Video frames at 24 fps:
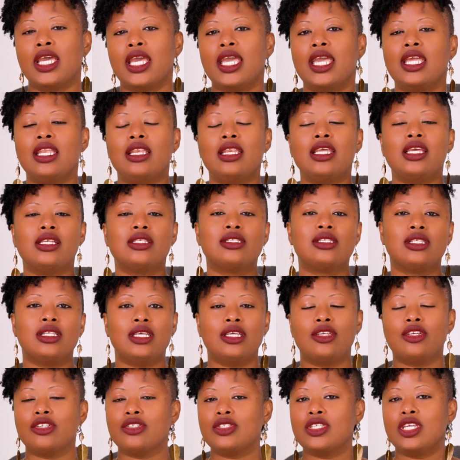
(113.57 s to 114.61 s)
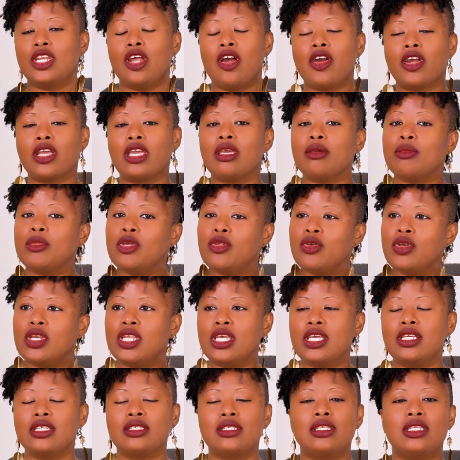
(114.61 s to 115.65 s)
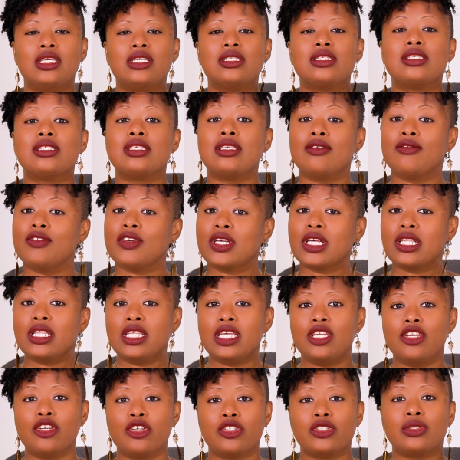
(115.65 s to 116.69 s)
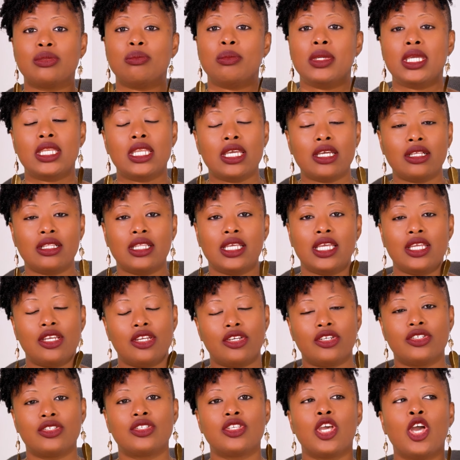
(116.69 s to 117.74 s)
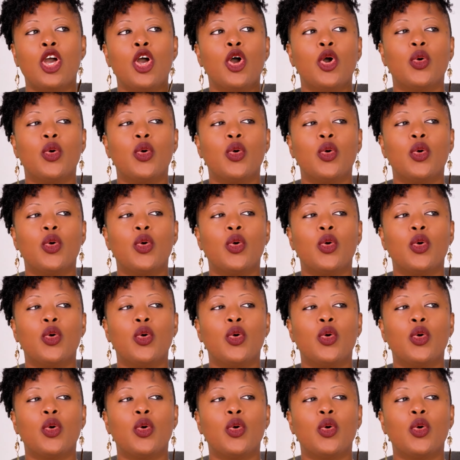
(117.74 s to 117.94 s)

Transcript: It needs leaders in our communities, needs civic leaders, media leaders.